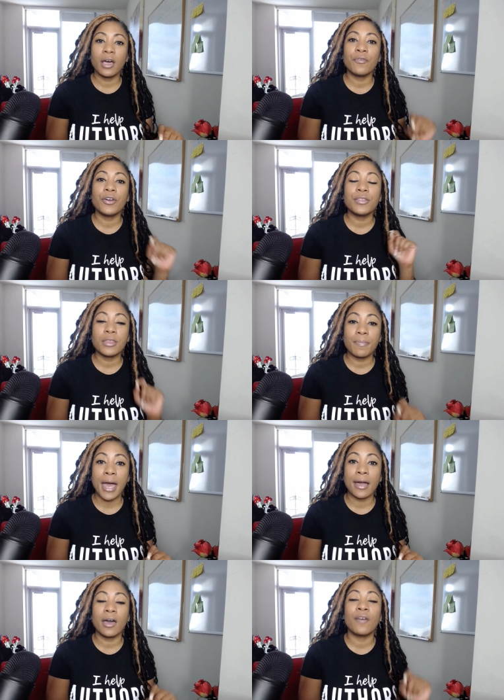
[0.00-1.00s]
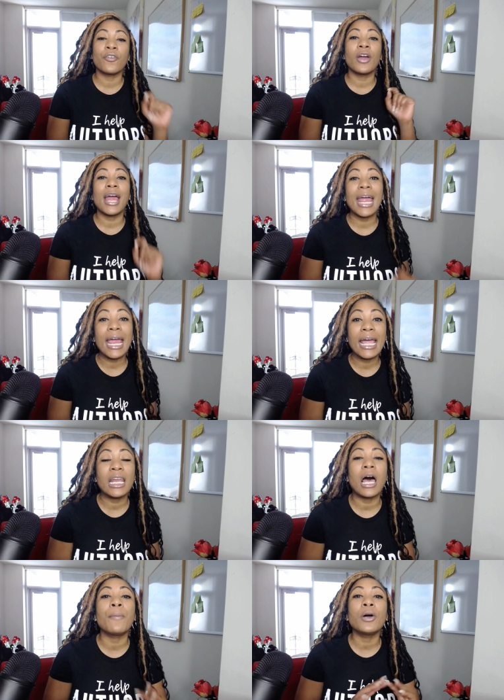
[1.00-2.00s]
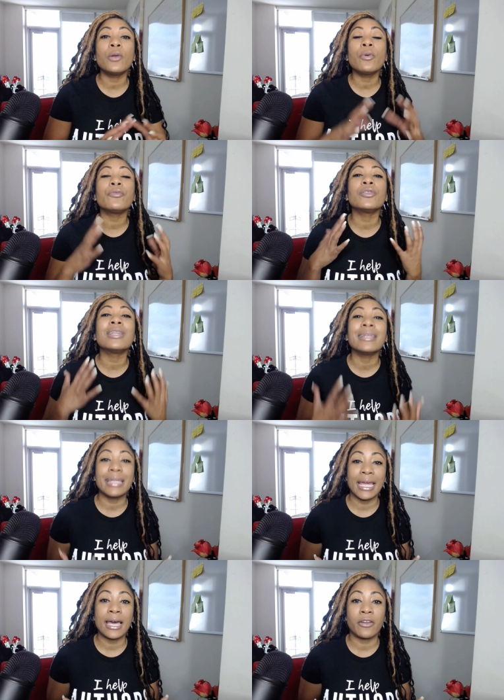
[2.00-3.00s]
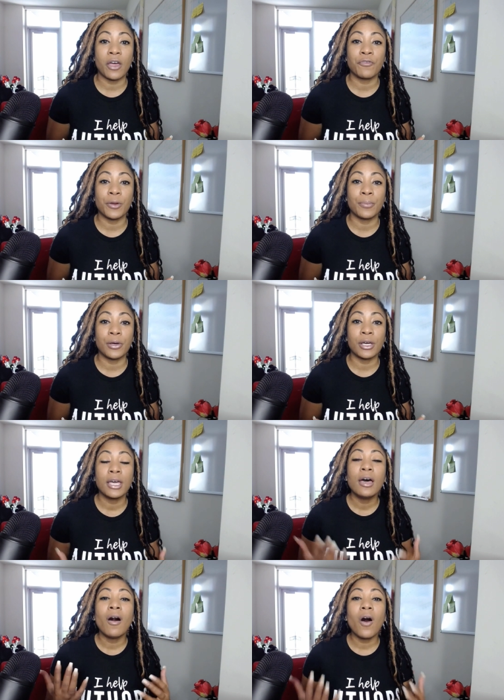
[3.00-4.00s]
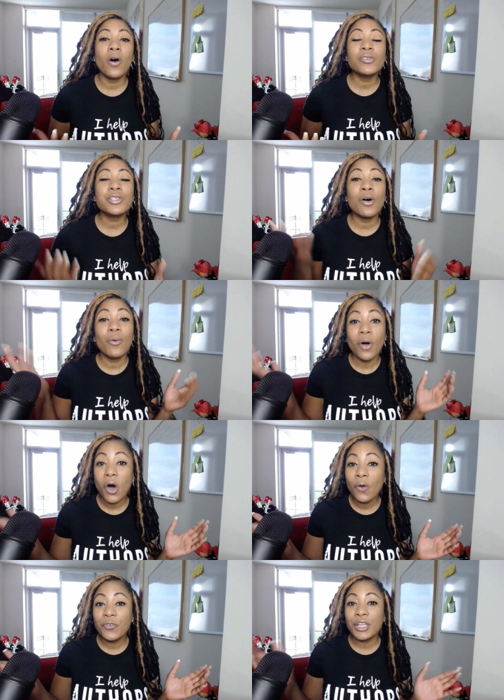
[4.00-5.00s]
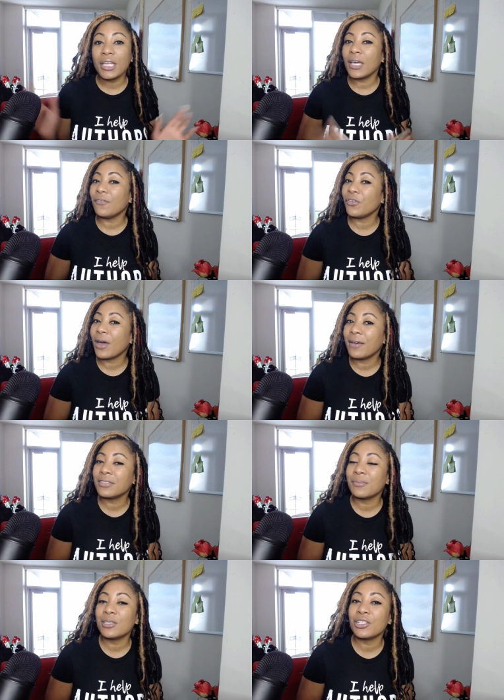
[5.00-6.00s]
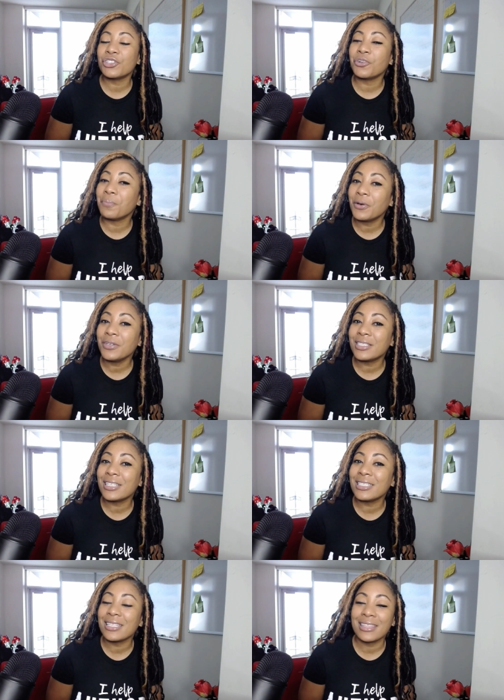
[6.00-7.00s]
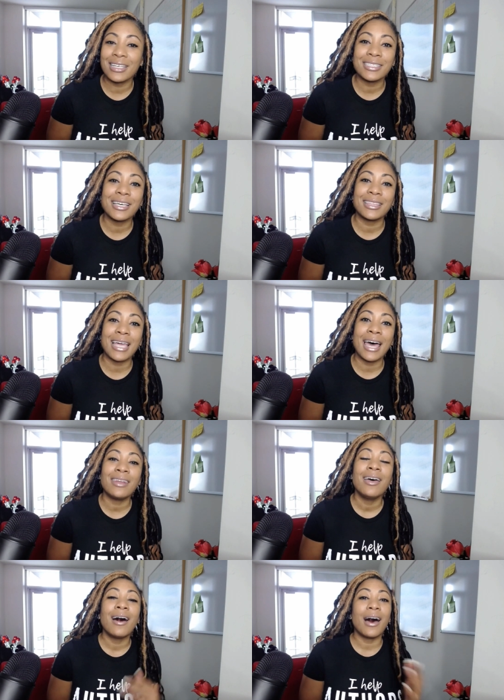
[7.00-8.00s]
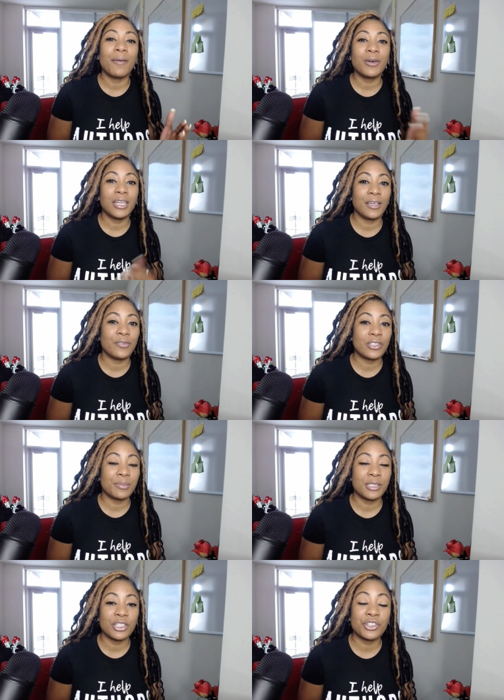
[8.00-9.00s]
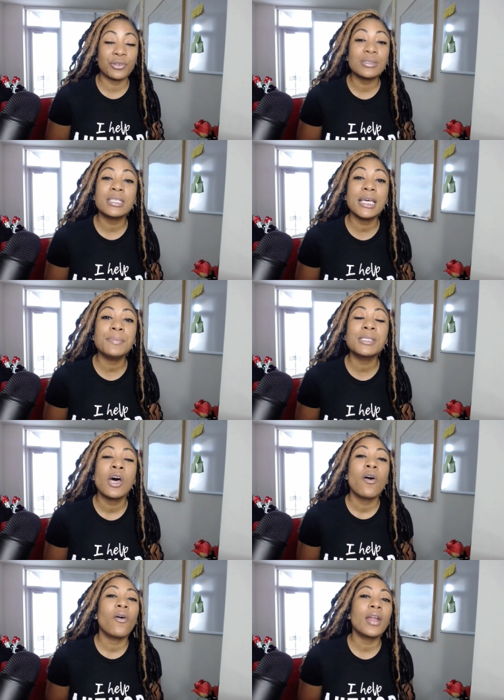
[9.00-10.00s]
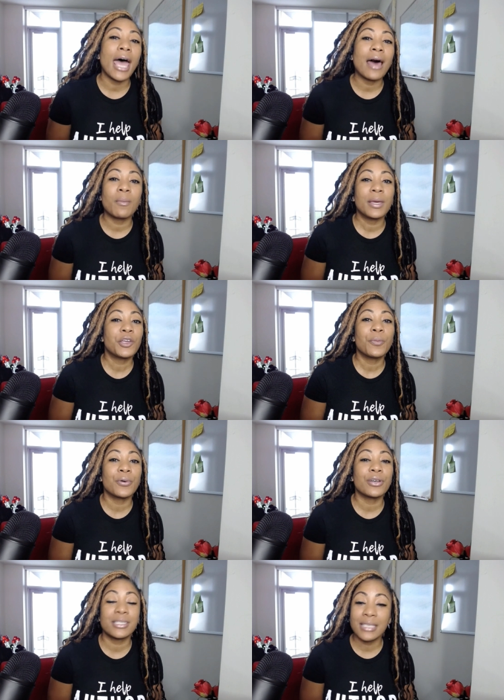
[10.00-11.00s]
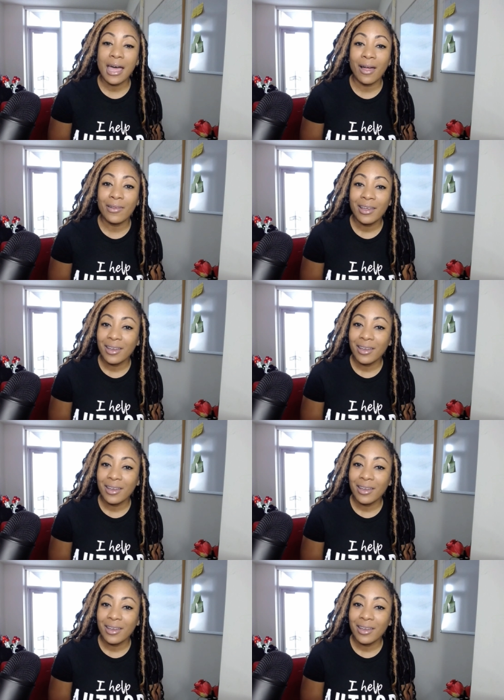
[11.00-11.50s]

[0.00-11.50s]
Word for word: cover, the back cover, and I'm going to review the layout of your book. Also, hopefully, if you have some additional bonuses and things like that, I'm going to give you some additional tips on how to make your book sell